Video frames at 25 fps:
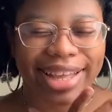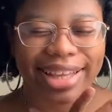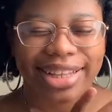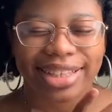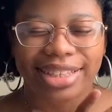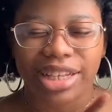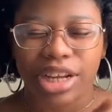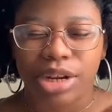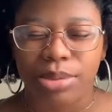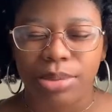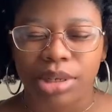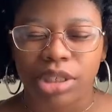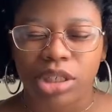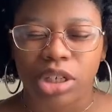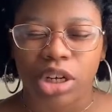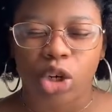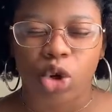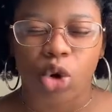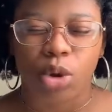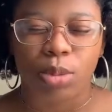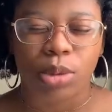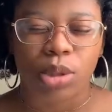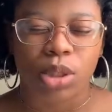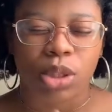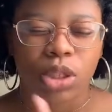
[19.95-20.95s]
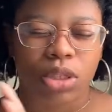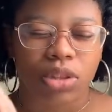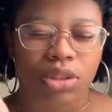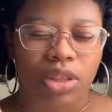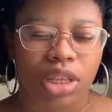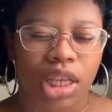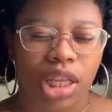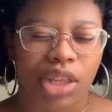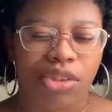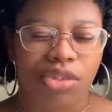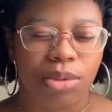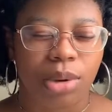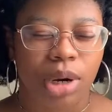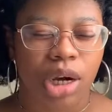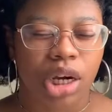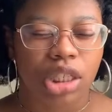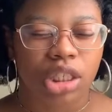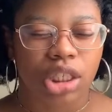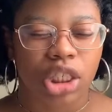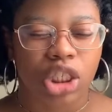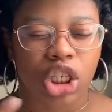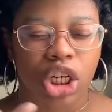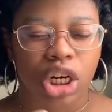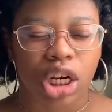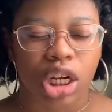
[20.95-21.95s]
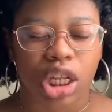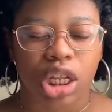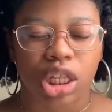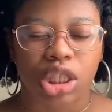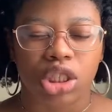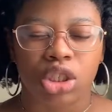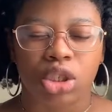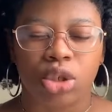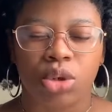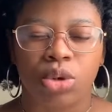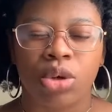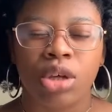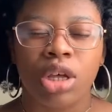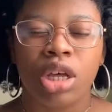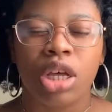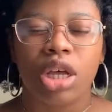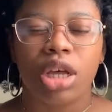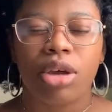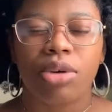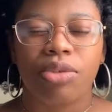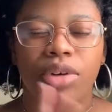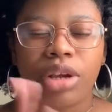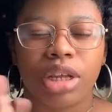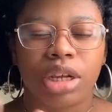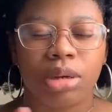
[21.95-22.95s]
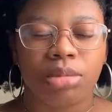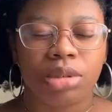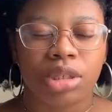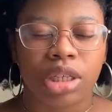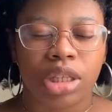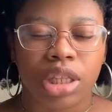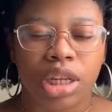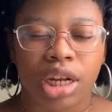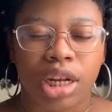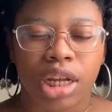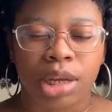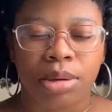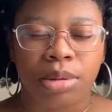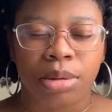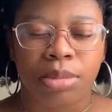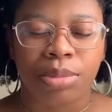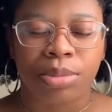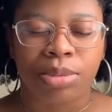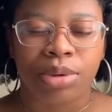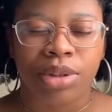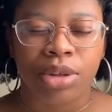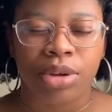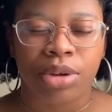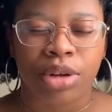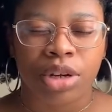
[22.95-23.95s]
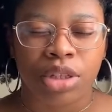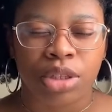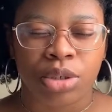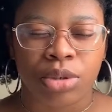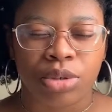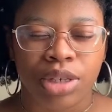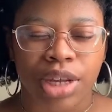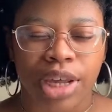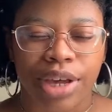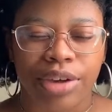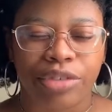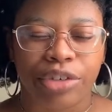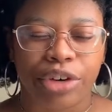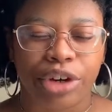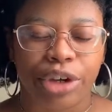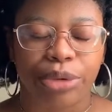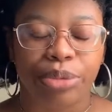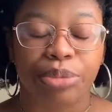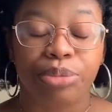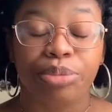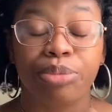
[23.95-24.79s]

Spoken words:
Here on my channel, doing multiple things from art to journaling to random shit that I come up with on a Tuesday afternoon.